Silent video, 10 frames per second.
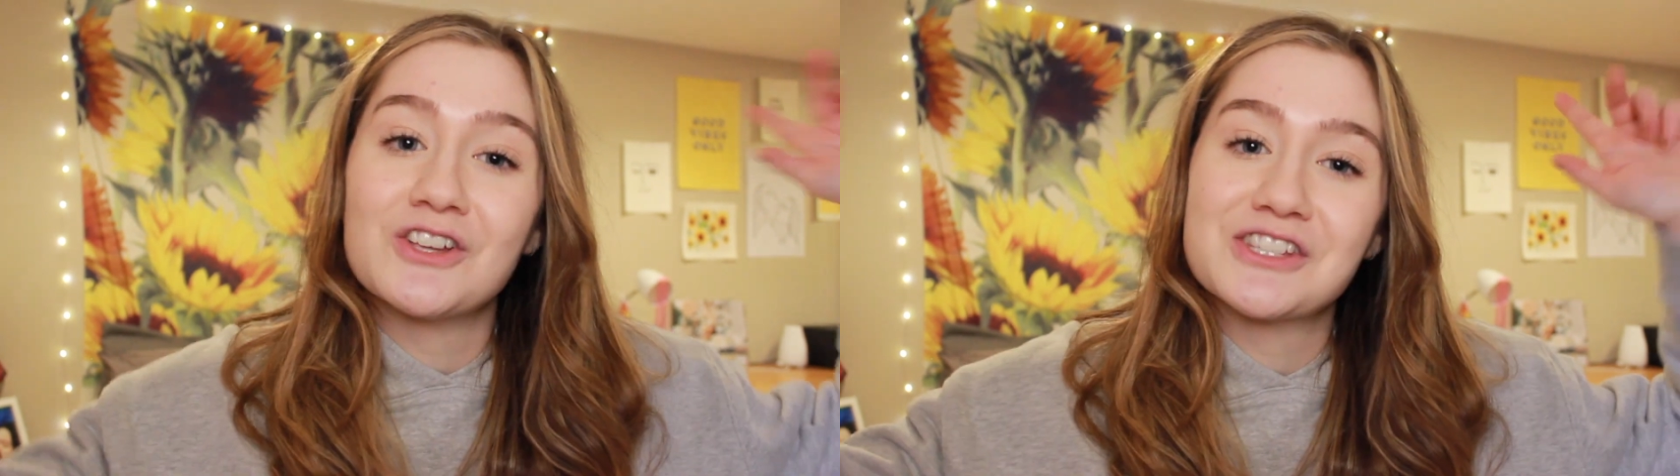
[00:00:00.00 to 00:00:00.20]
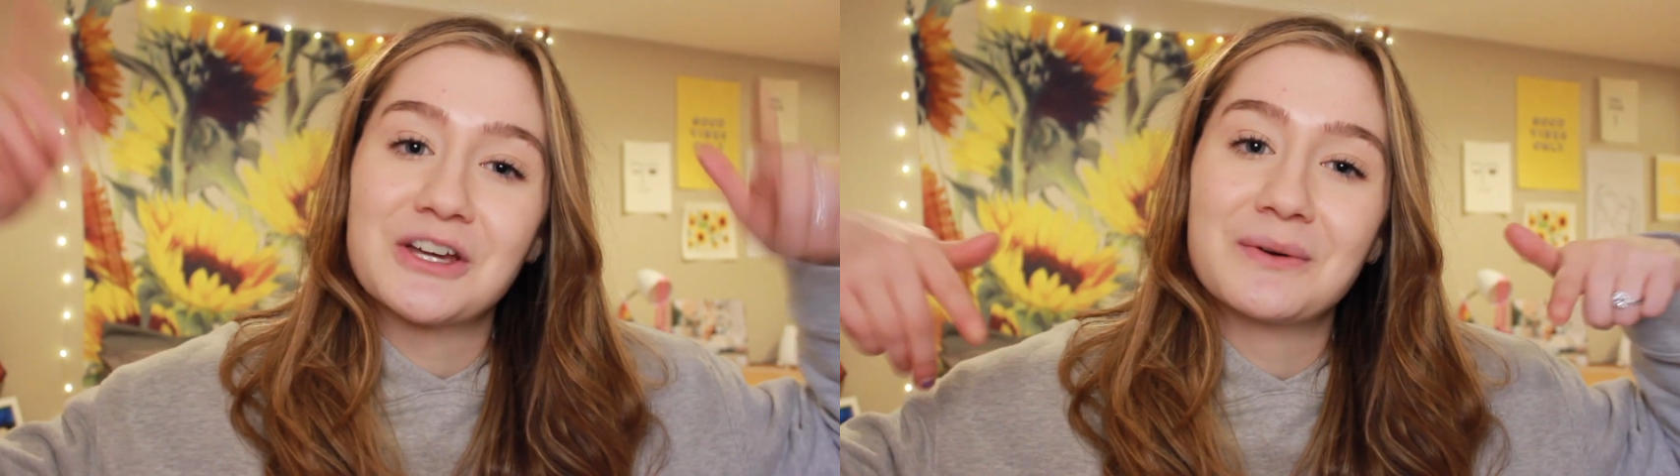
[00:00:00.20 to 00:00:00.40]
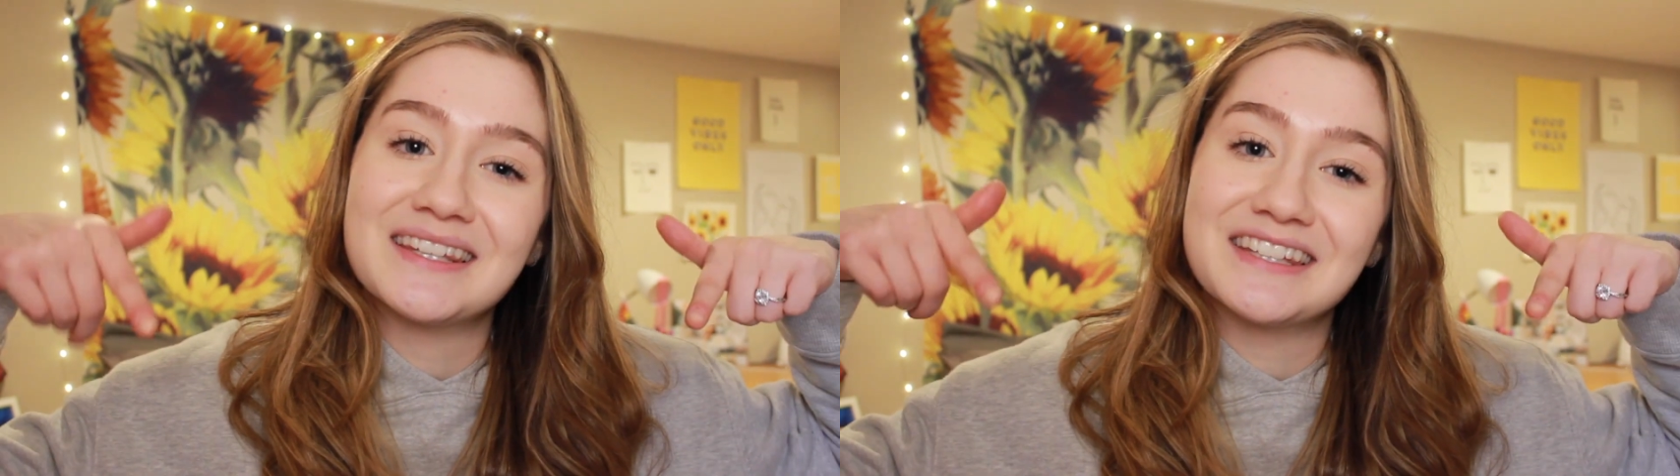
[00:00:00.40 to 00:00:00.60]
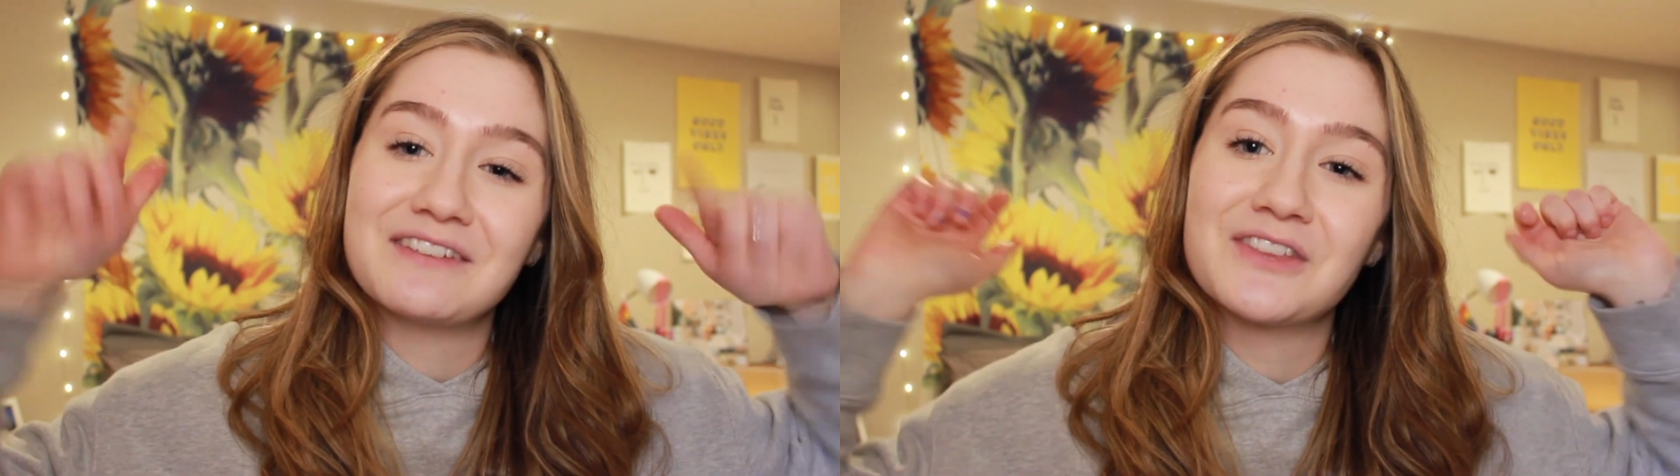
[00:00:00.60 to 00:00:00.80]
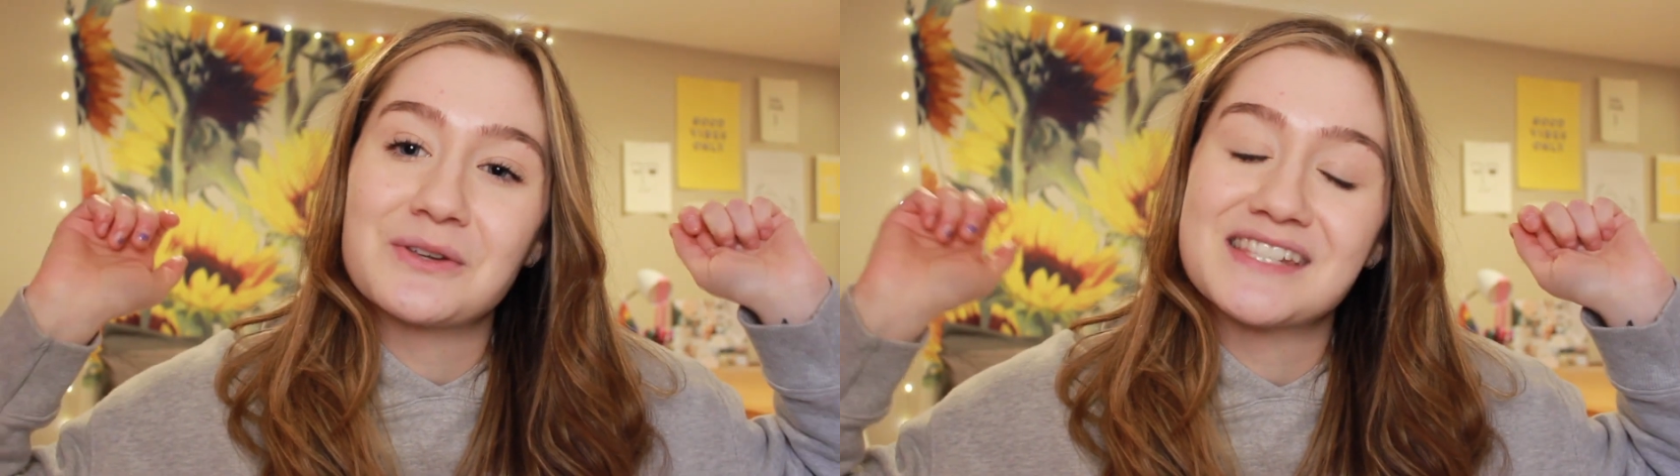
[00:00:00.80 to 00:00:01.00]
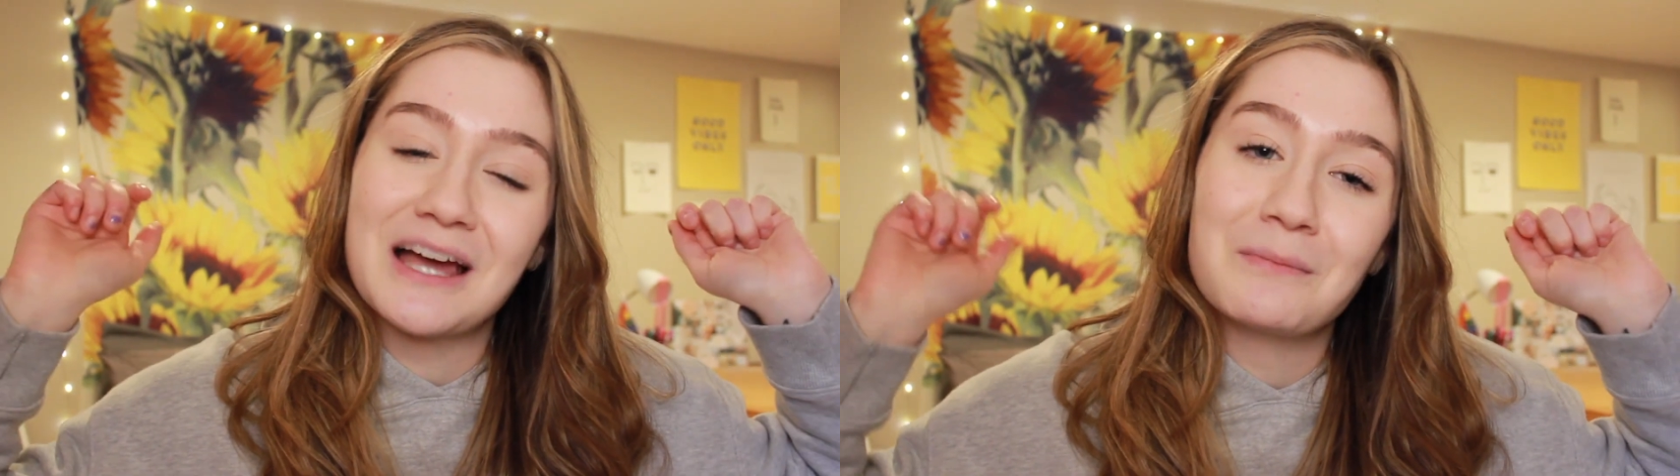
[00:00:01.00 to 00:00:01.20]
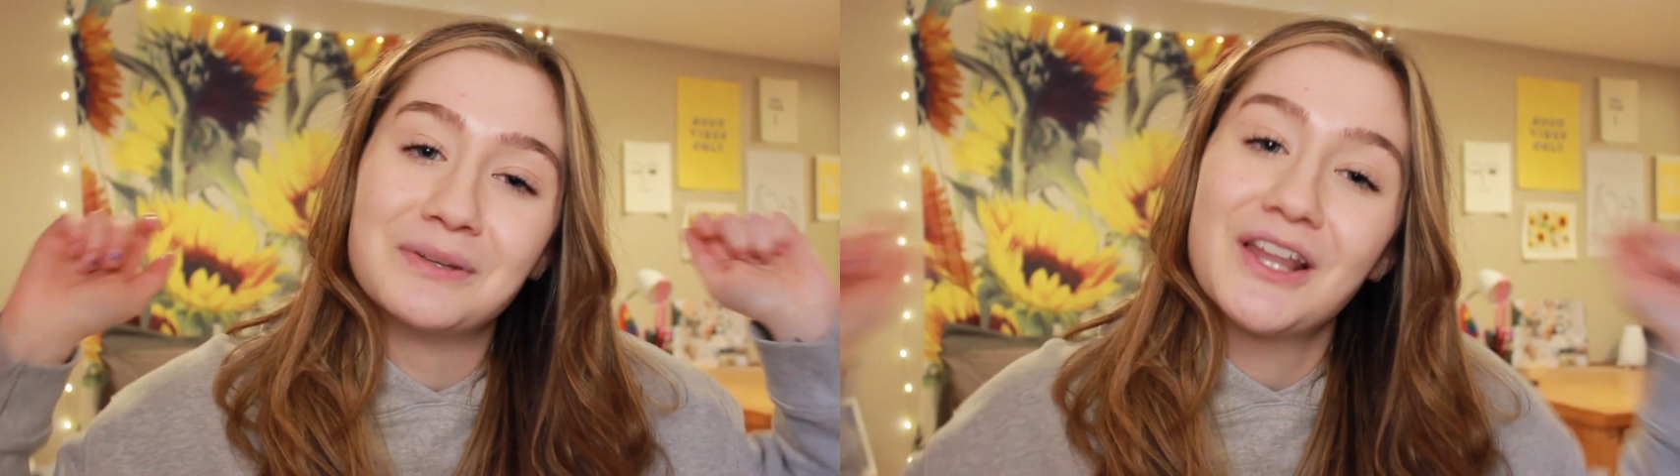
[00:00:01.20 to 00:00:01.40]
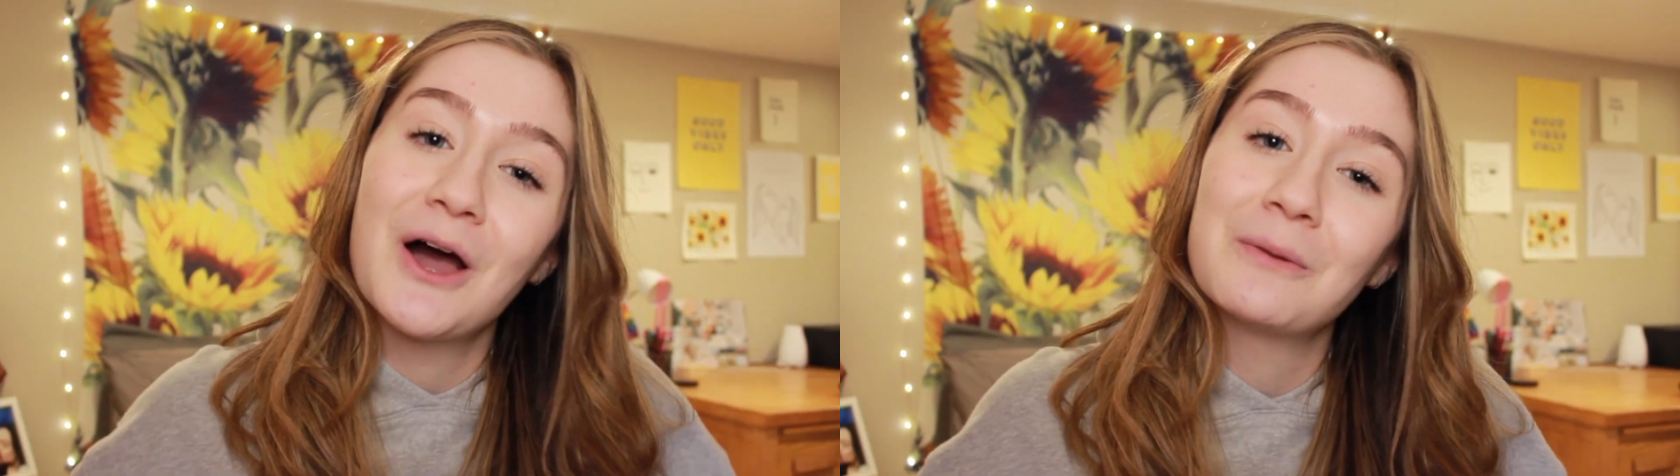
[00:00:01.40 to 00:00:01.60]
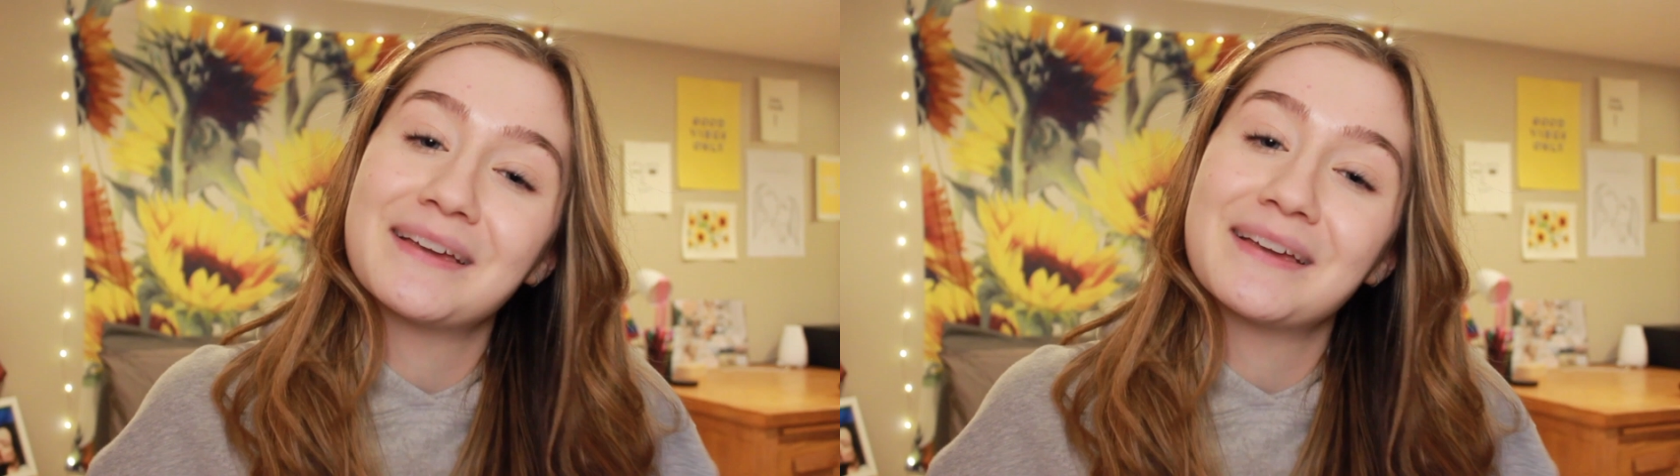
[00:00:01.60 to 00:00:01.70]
also leave those down below,